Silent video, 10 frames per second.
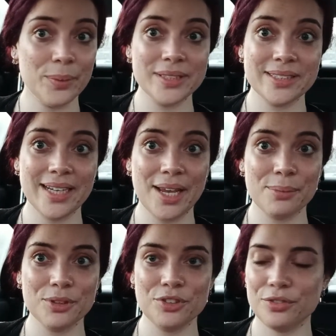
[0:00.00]
I wasn't
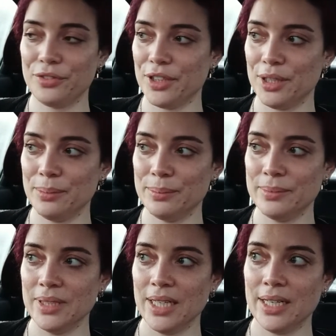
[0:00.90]
able to
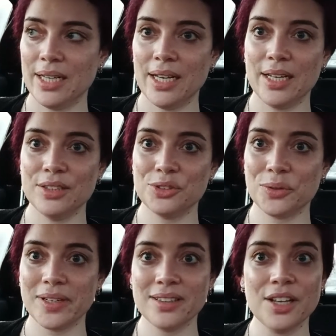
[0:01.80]
film
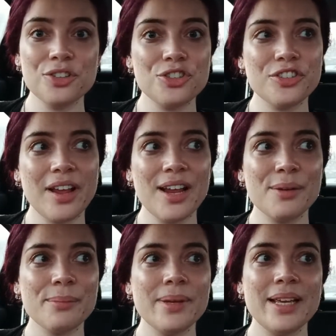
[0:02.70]
during
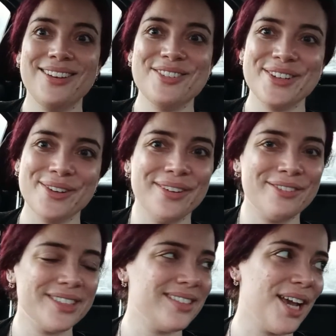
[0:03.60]
lunchtime, and you know
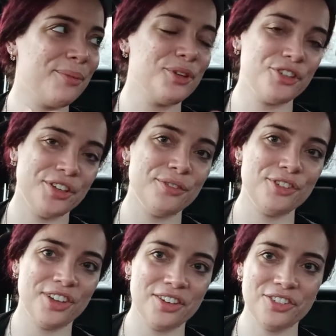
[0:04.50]
every time your
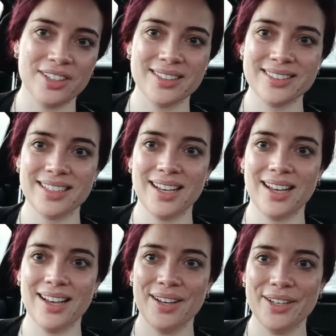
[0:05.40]
shift changes
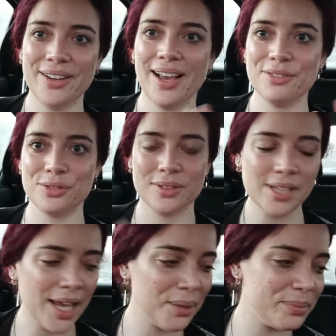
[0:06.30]
you have to
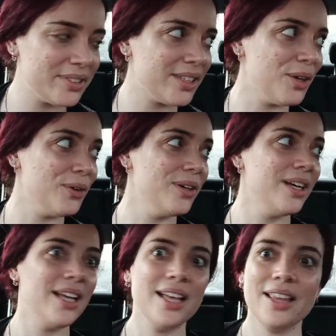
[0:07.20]
adapt, so
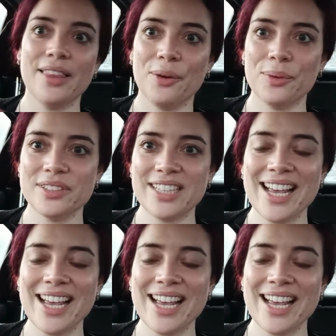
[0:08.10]
that was